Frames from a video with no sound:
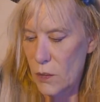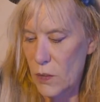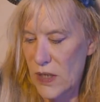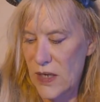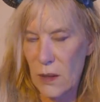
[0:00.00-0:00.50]

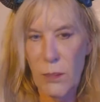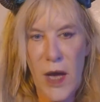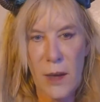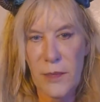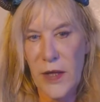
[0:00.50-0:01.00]
read in
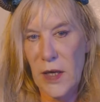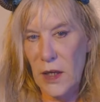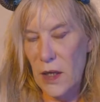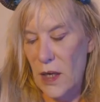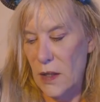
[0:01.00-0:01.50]

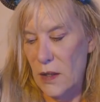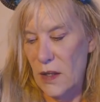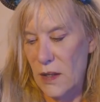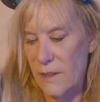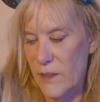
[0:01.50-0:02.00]
public, I
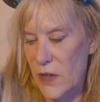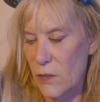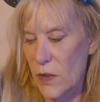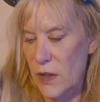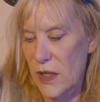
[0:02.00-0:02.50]

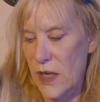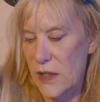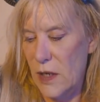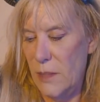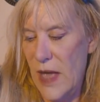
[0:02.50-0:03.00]
really
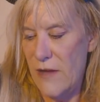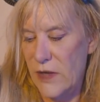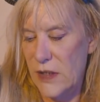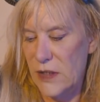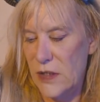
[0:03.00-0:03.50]
end up
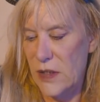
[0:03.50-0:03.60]
having